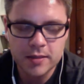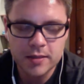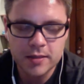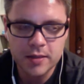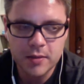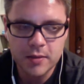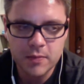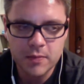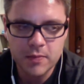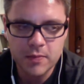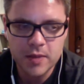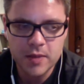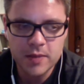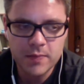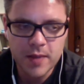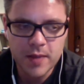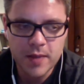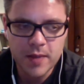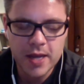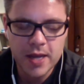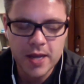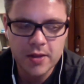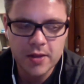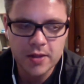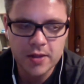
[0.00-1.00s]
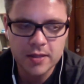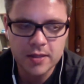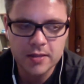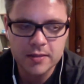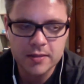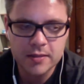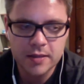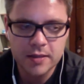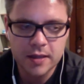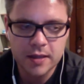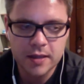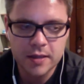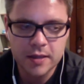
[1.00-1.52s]
mid palate,
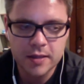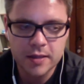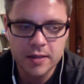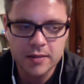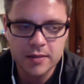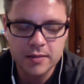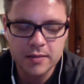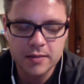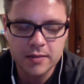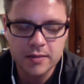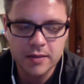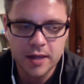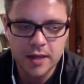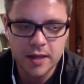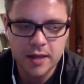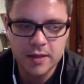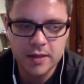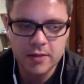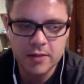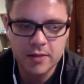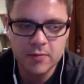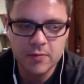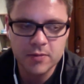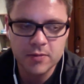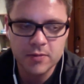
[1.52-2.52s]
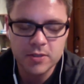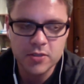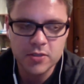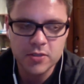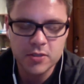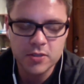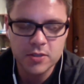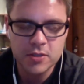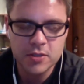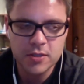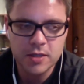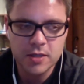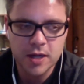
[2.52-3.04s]
I think, which is a
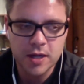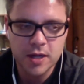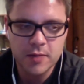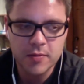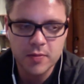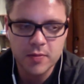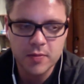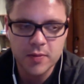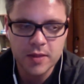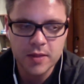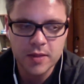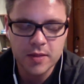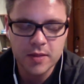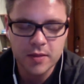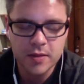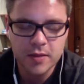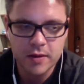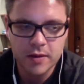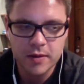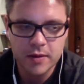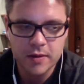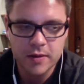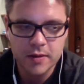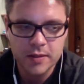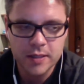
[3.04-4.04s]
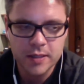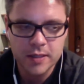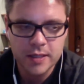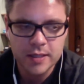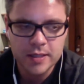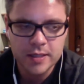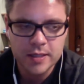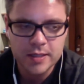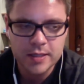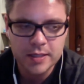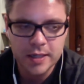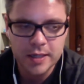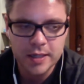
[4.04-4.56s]
good compliment there.
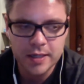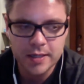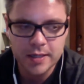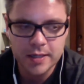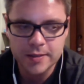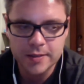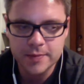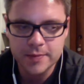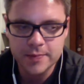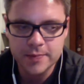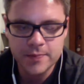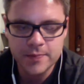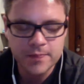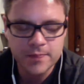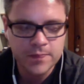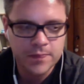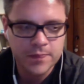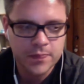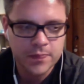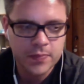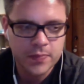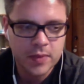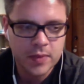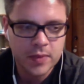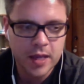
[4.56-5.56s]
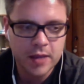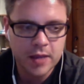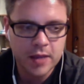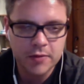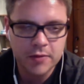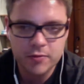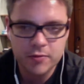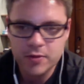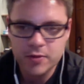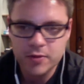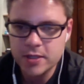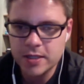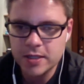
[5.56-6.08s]
I
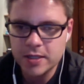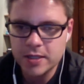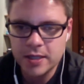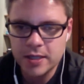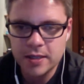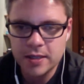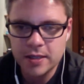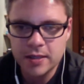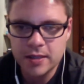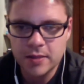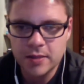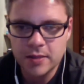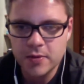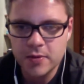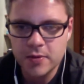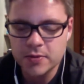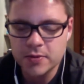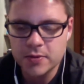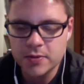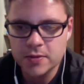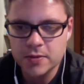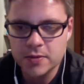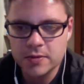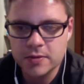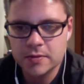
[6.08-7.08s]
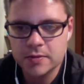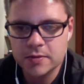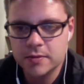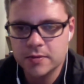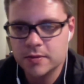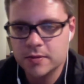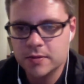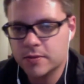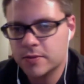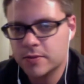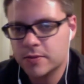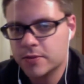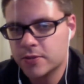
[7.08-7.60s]
really get the most
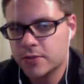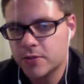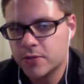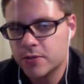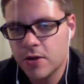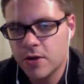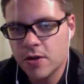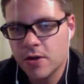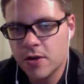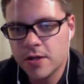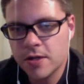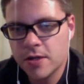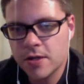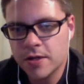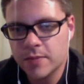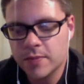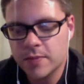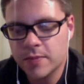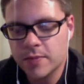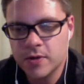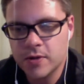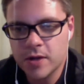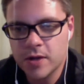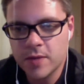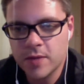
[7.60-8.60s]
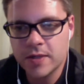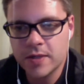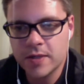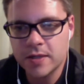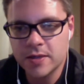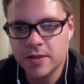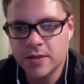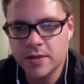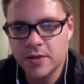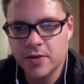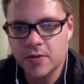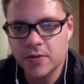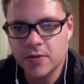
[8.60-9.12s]
strong and prominent
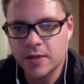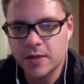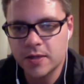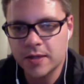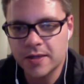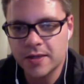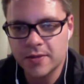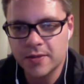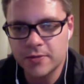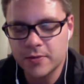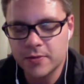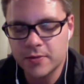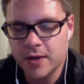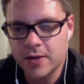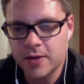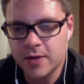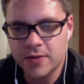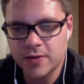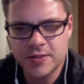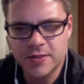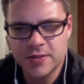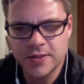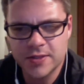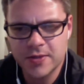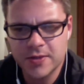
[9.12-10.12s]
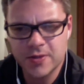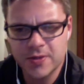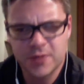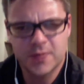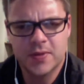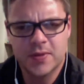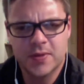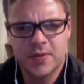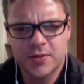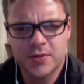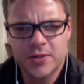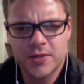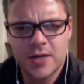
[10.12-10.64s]
note I get throughout is still the
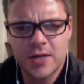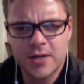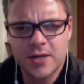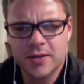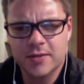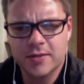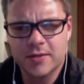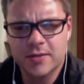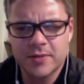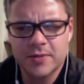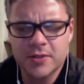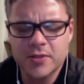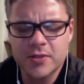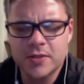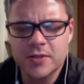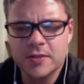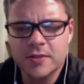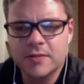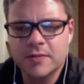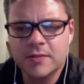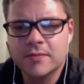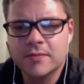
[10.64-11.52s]
milk chocolate, which is